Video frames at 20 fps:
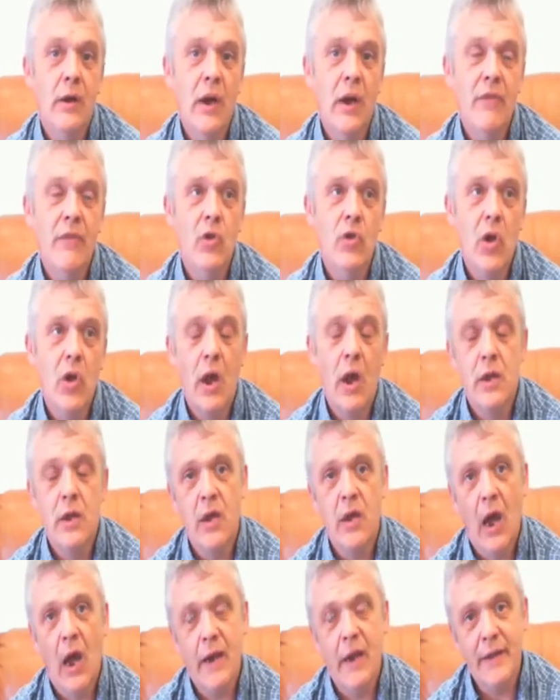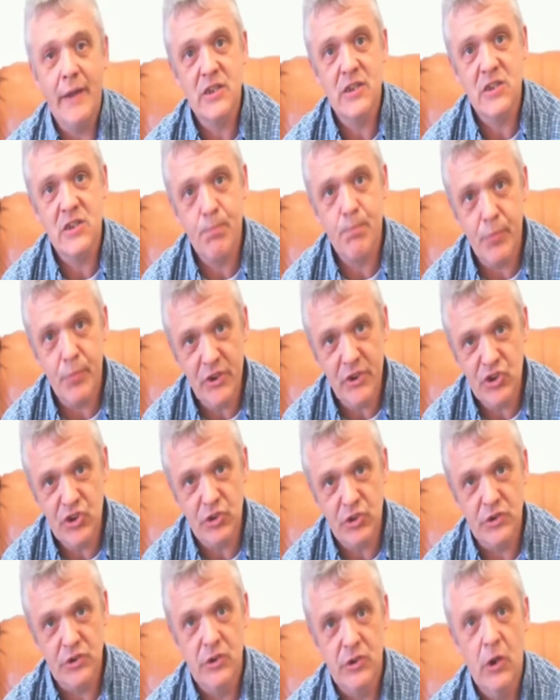if you like, an
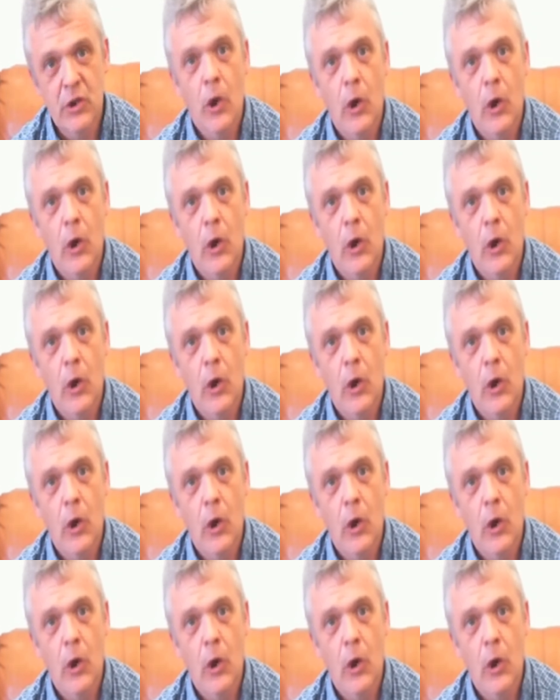expression